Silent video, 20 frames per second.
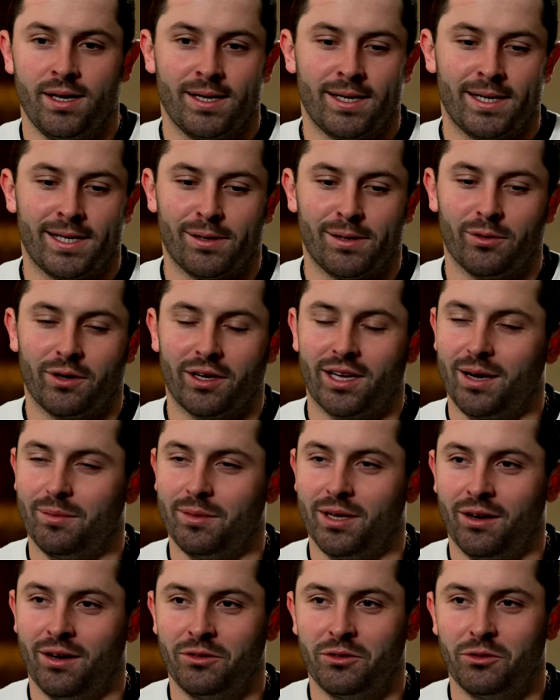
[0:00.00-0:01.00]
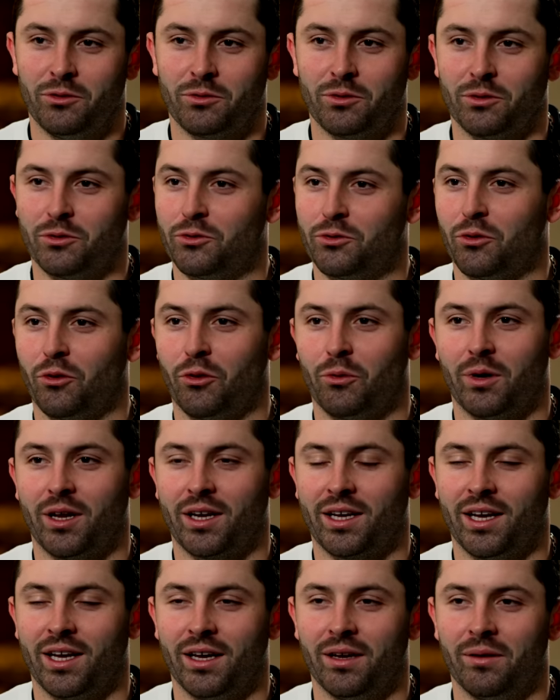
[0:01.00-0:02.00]
uh, what it came down to is controlling what I
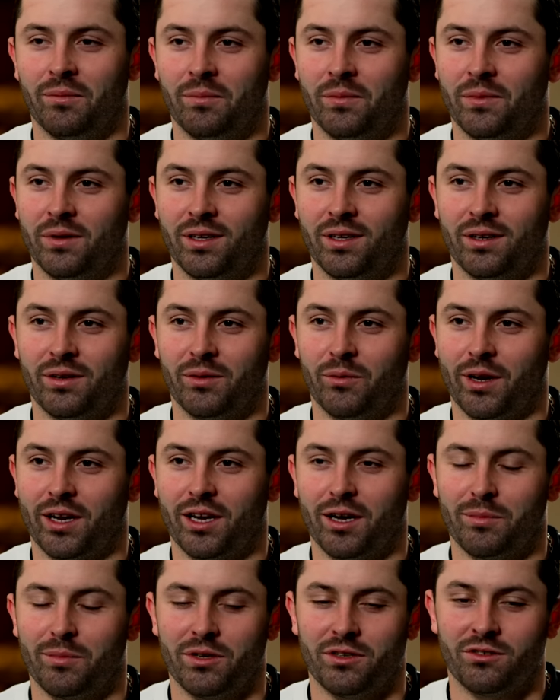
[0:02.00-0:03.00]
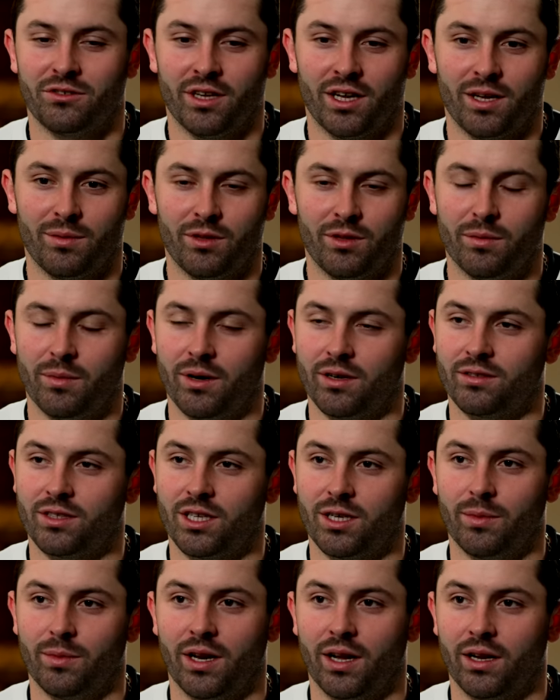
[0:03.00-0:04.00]
can. I wake up each day, be the best
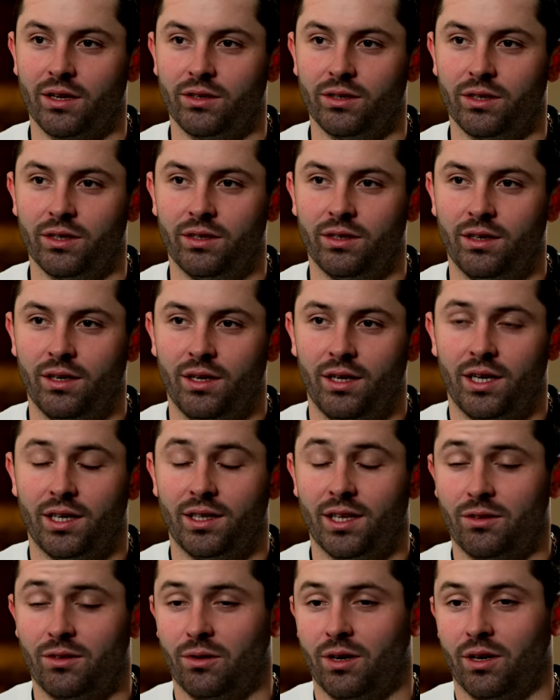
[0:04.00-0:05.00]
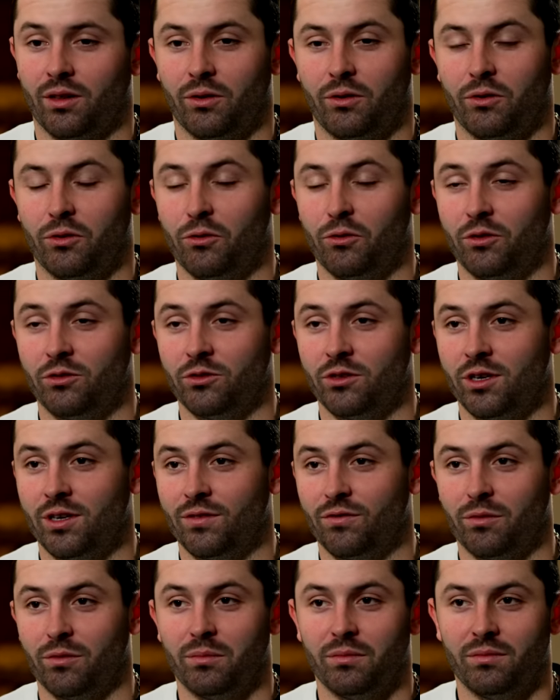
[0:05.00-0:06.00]
teammate I could. And that's what I learned through the journey
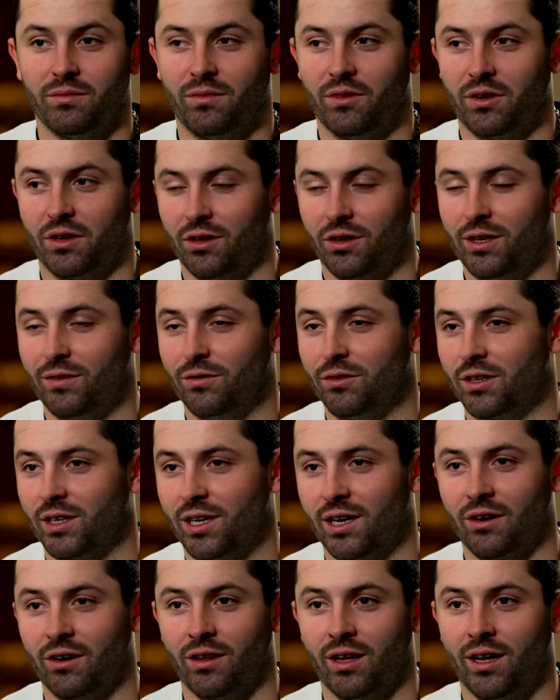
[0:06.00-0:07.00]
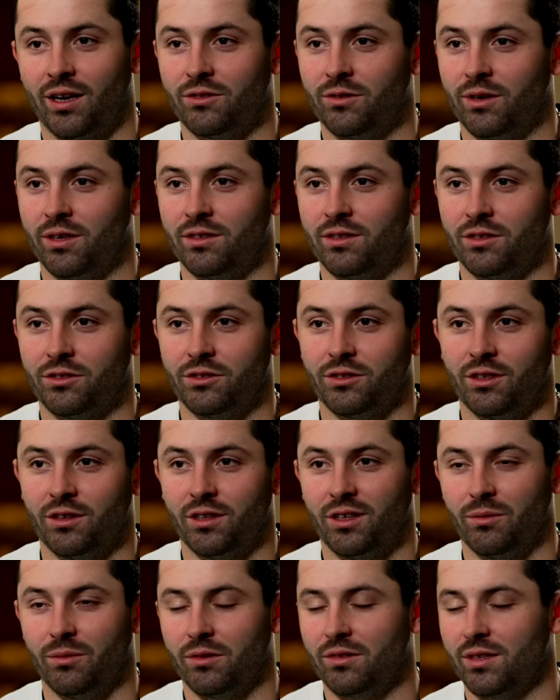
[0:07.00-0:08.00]
from the Cleveland to Carolina transition. And
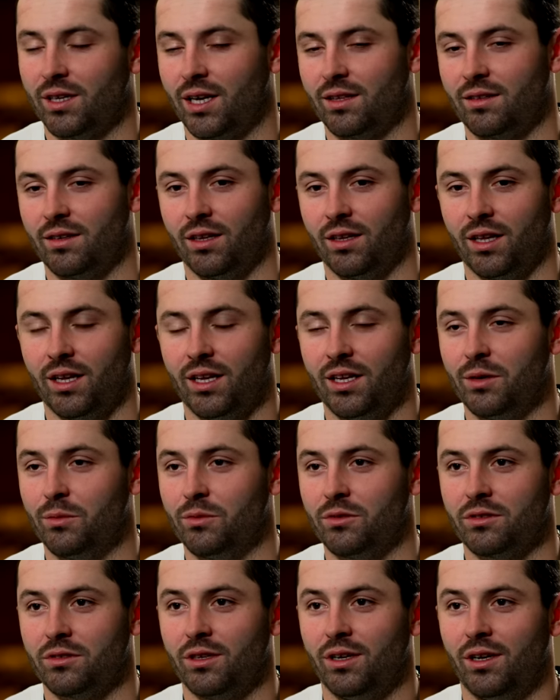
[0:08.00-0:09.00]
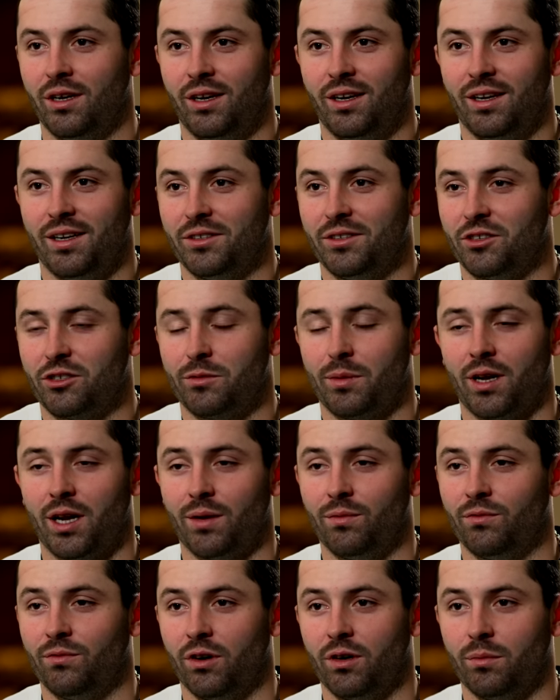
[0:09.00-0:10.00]
then once I got to LA, it was just about
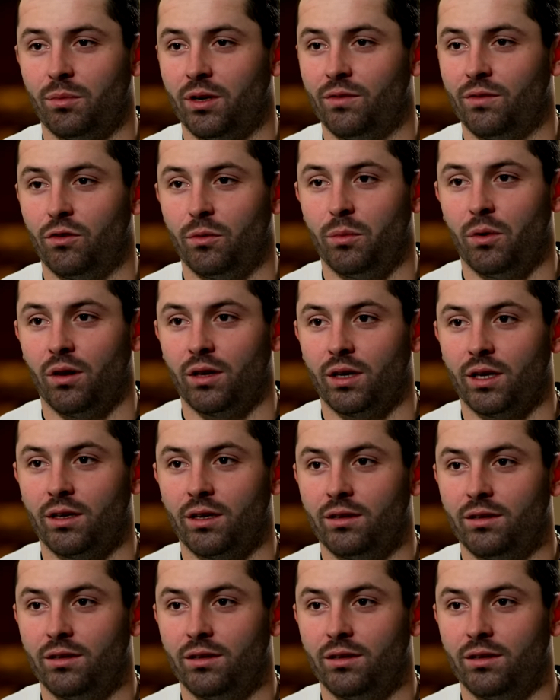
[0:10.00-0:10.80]
having fun playing football again